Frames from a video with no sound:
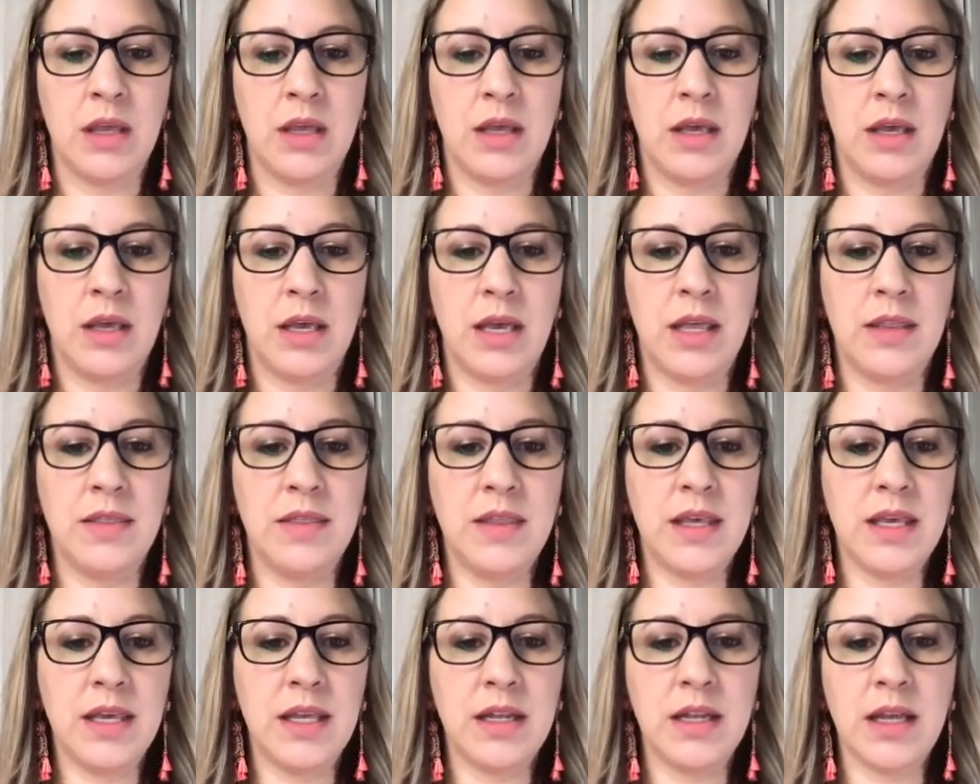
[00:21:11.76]
And
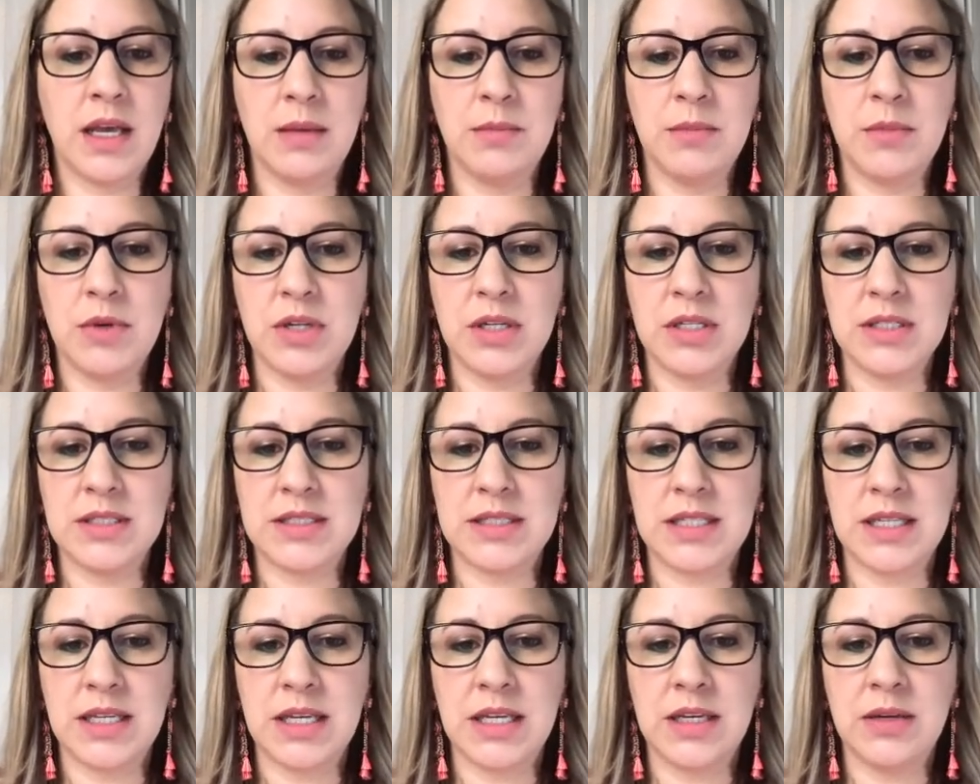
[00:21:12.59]
then I'm going to
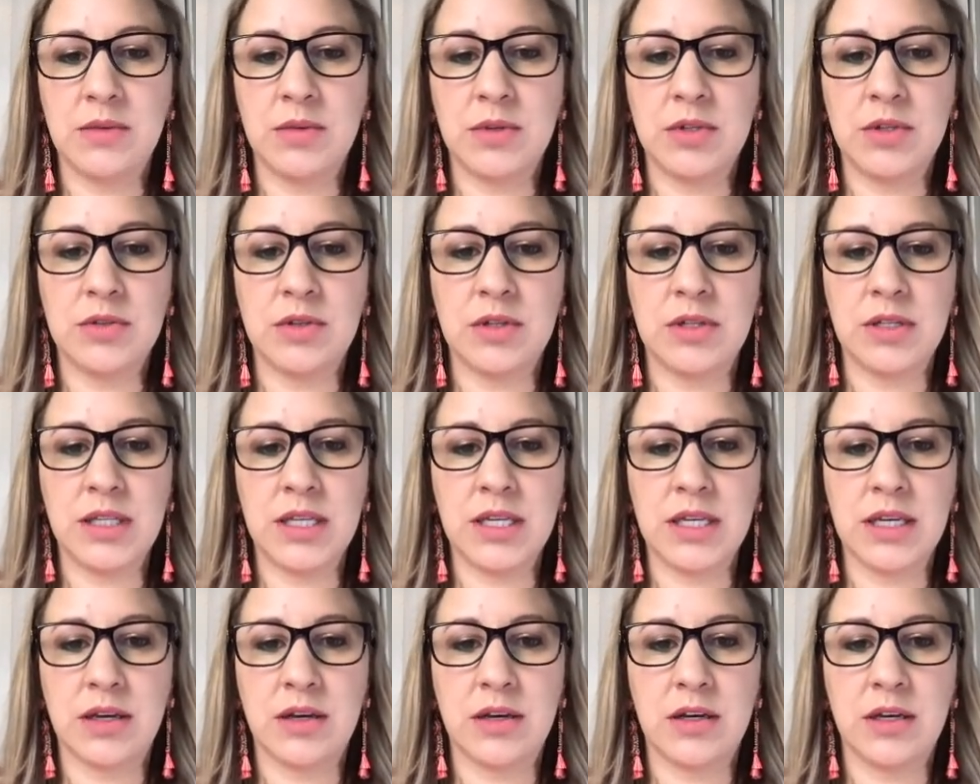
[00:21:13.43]
say when you
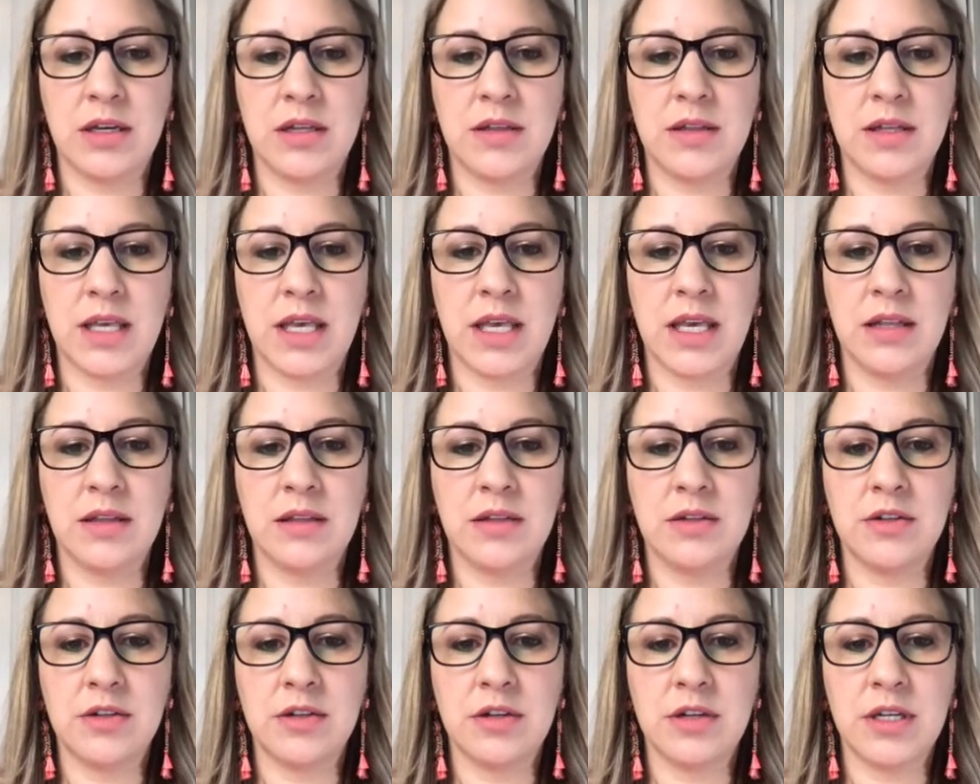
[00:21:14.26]
click on the
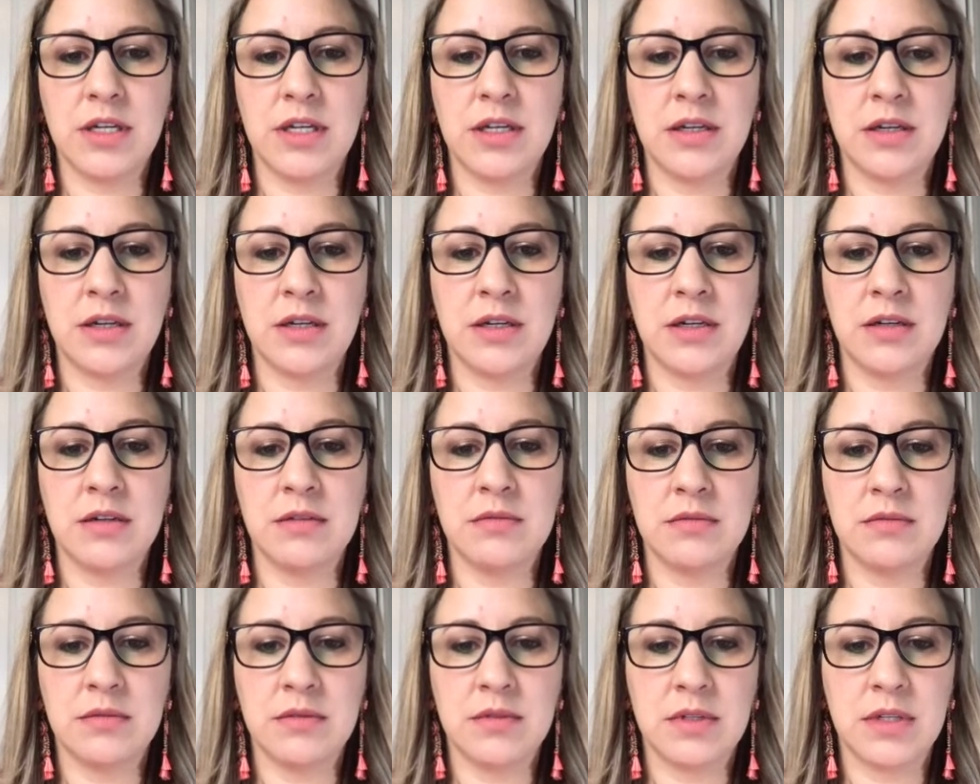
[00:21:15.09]
calendar here,
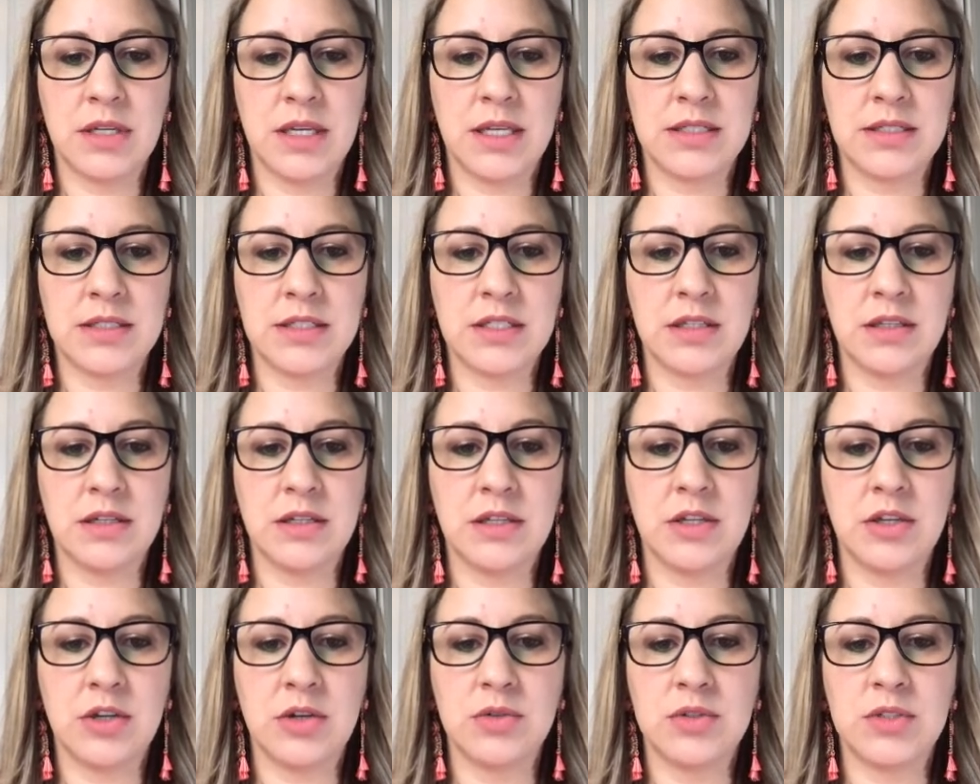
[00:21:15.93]
it's going to
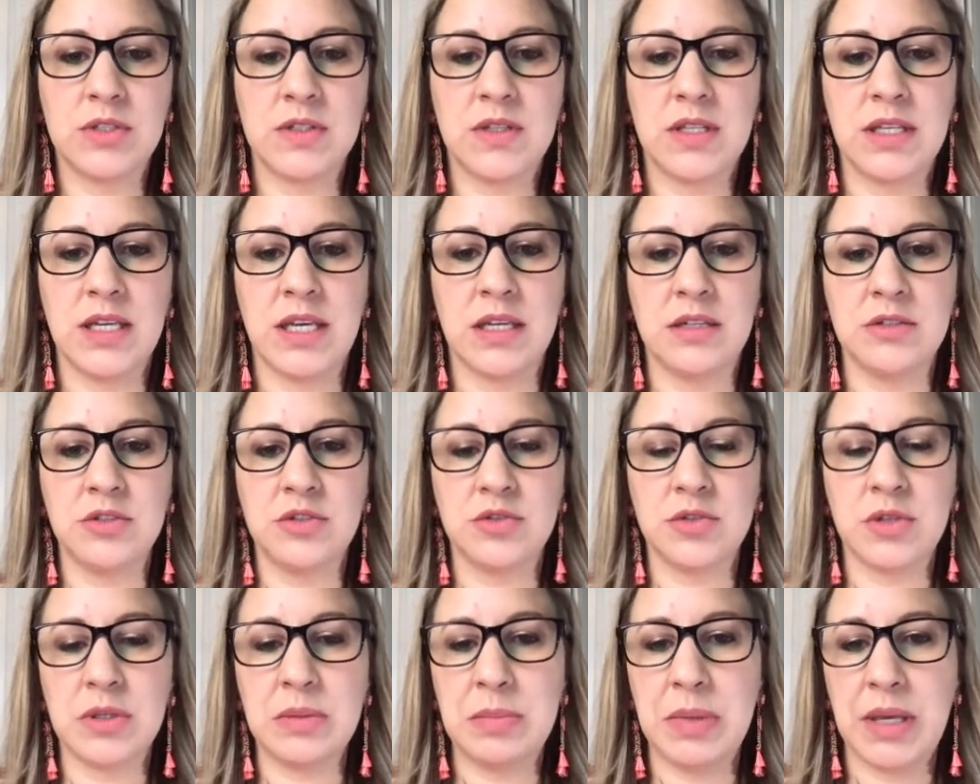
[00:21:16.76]
go to the
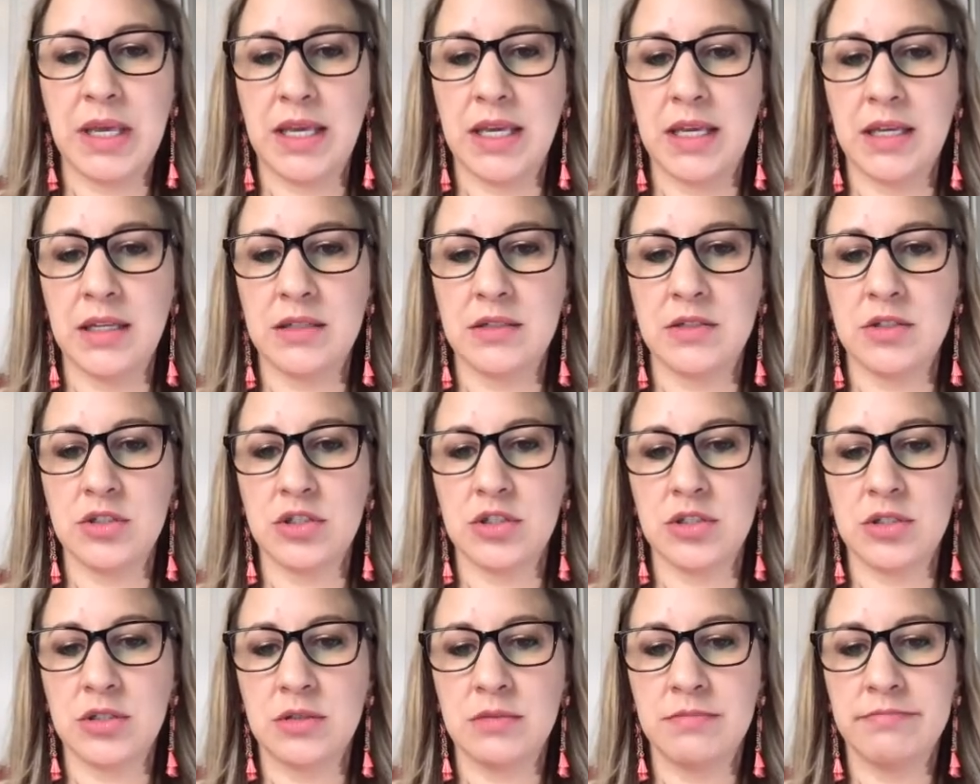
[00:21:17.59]
entry page.